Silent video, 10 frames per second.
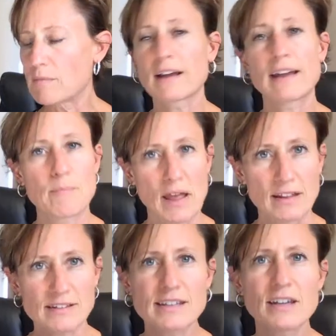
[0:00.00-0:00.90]
Again,
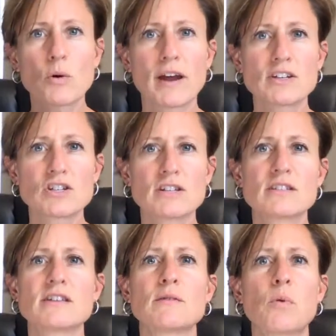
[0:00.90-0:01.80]
balancing
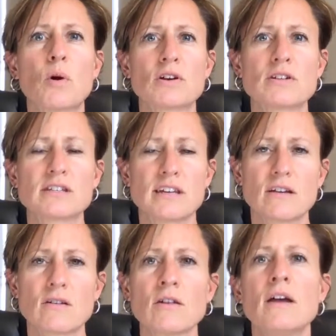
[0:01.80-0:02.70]
equations, an important
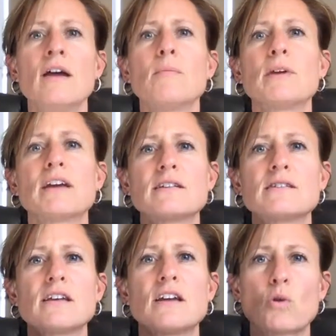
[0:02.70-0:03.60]
skill,
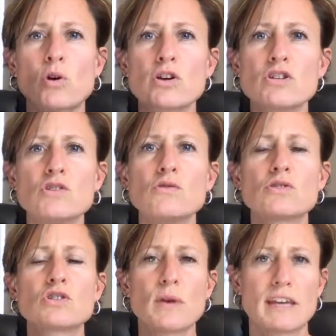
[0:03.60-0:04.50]
because in order to do
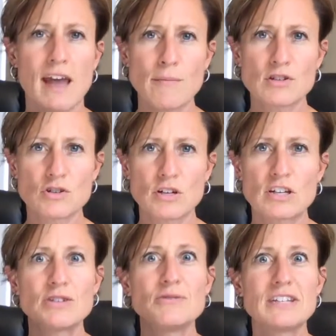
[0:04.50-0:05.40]
stoichiometry,
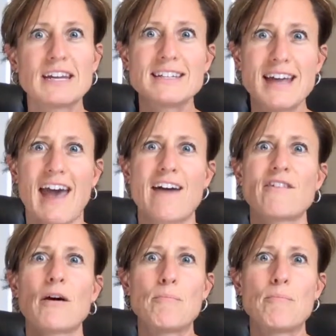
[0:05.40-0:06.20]
you need to have a